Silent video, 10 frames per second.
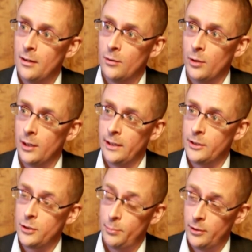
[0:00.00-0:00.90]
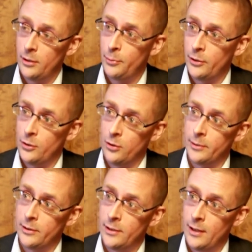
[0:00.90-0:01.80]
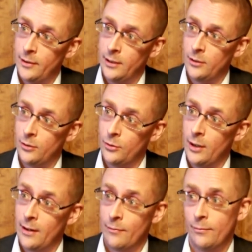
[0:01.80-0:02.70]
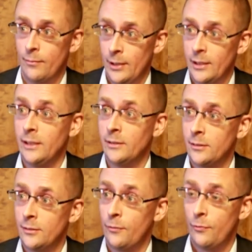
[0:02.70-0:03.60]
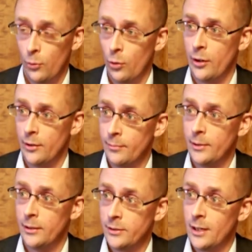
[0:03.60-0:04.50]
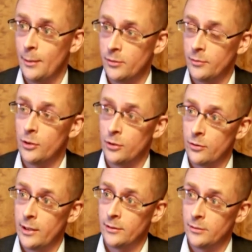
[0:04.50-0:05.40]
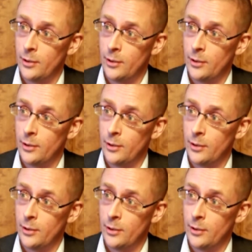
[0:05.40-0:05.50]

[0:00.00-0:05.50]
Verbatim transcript: Well, in a typical procurement, I think you have at least four uh, types of contracts.